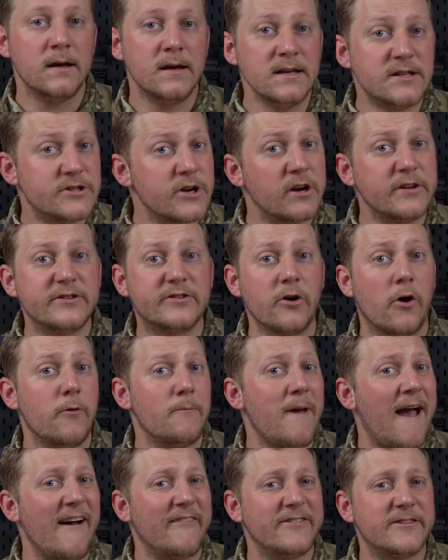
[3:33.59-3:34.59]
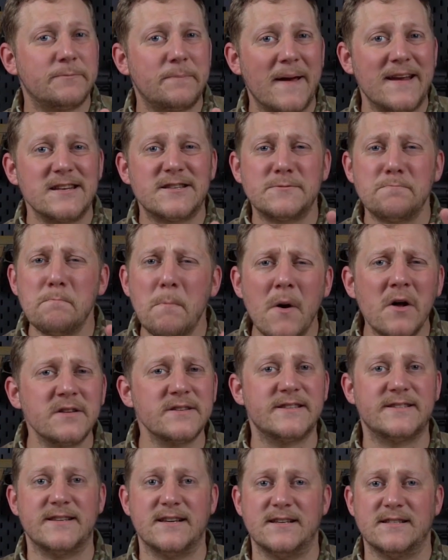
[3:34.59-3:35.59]
It also may have spent
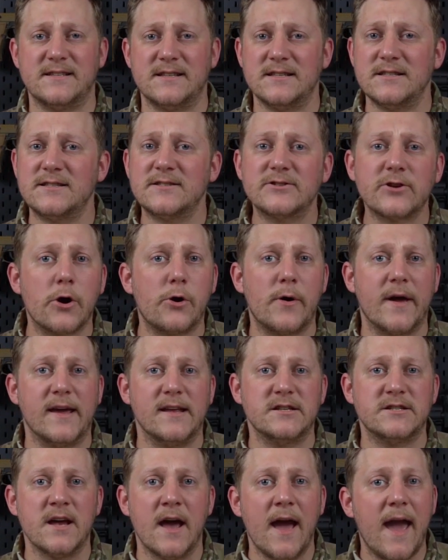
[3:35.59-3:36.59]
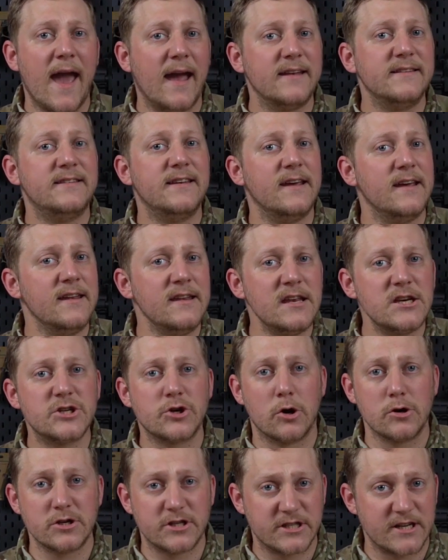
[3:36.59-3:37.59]
months in storage and the
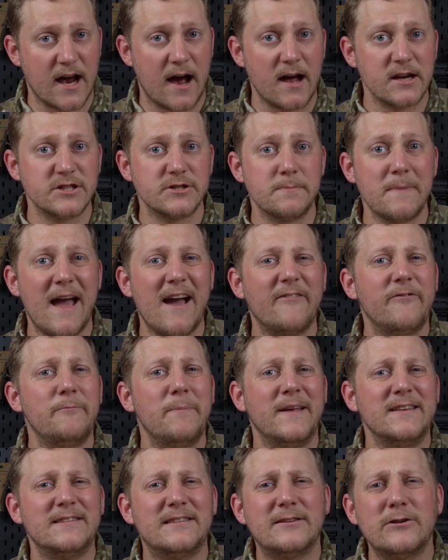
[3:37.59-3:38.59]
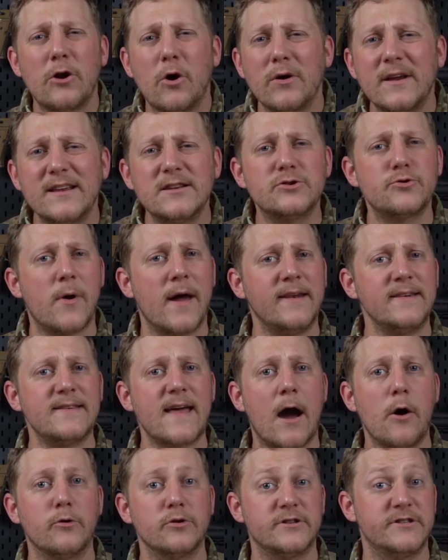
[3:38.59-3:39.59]
initial charge may have been slowly drained
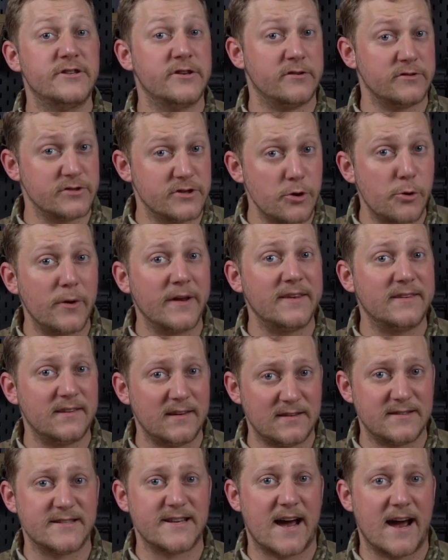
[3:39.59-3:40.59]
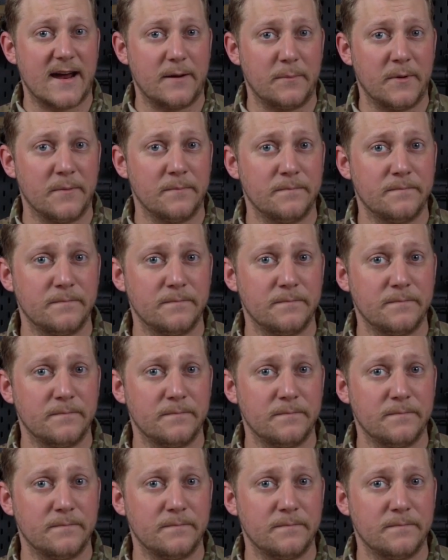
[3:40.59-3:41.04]
out during this time.